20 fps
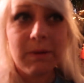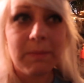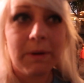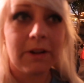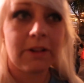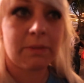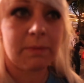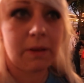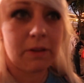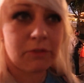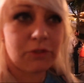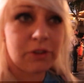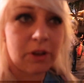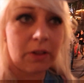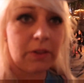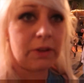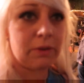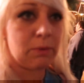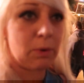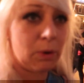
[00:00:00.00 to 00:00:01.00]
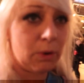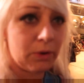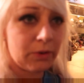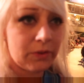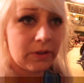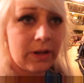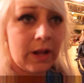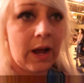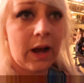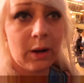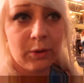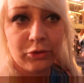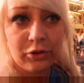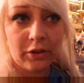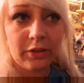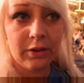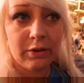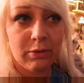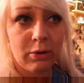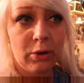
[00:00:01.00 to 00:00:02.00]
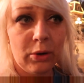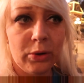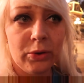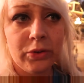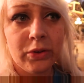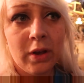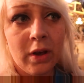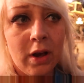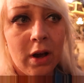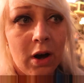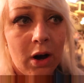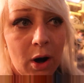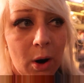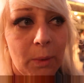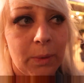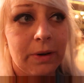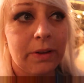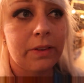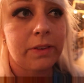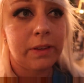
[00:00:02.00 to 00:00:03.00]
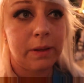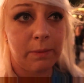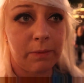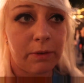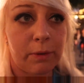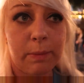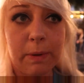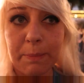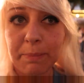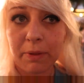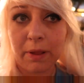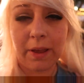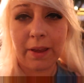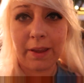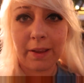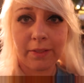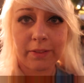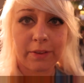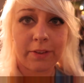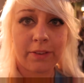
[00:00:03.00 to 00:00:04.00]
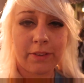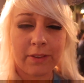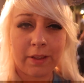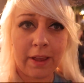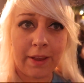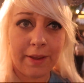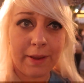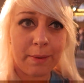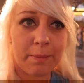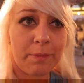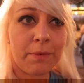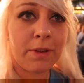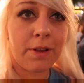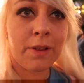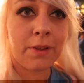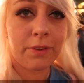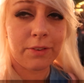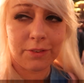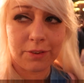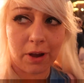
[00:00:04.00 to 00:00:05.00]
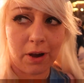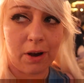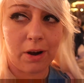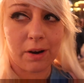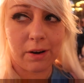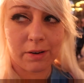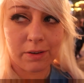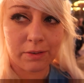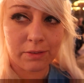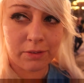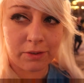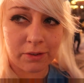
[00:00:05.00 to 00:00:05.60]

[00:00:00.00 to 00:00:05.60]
of reminds me of Jelly Rolls. Jelly Rolls always seems to be playing the same songs.